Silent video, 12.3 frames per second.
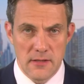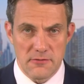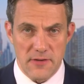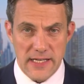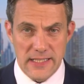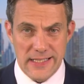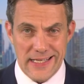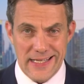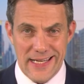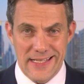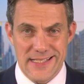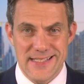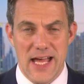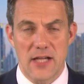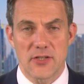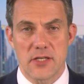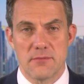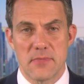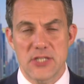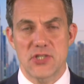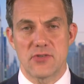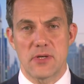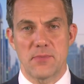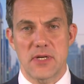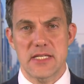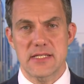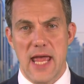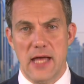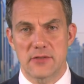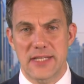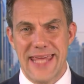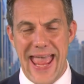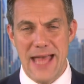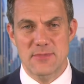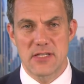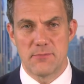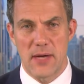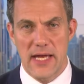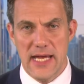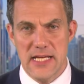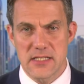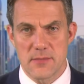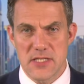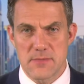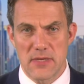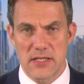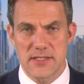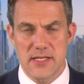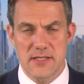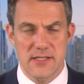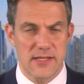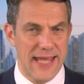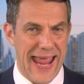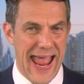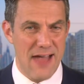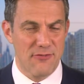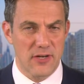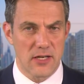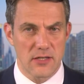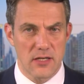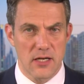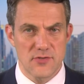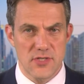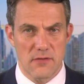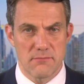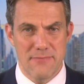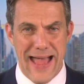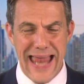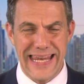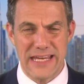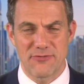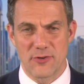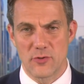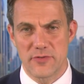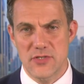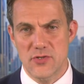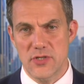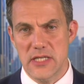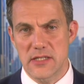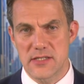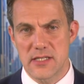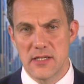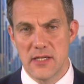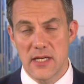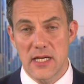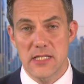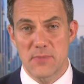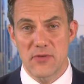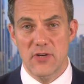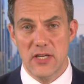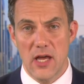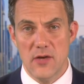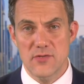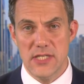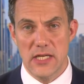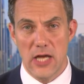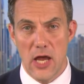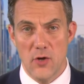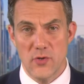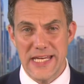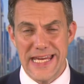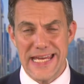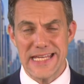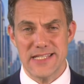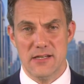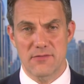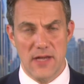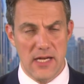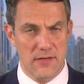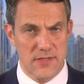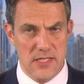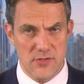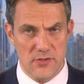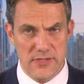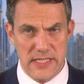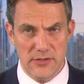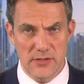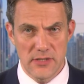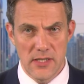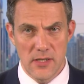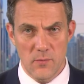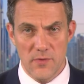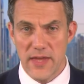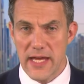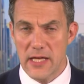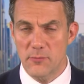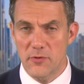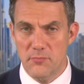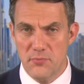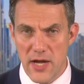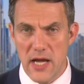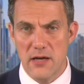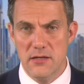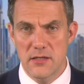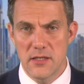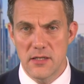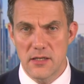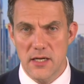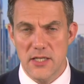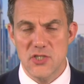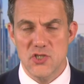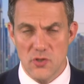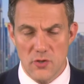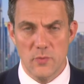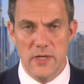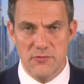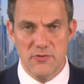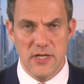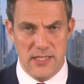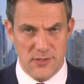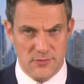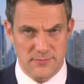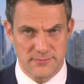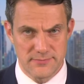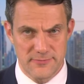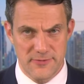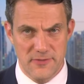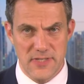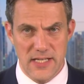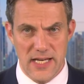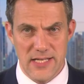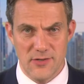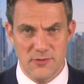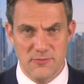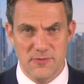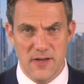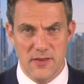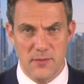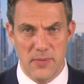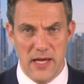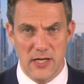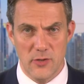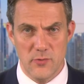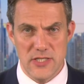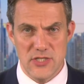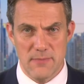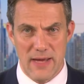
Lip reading: Finally, an Italian missionary priest held captive by Islamist militants in the African country of Mali for over 2 years has been recounting how he survived his ordeal with the help of prayer and a shortwave radio. 59-year-old Father Pierluigi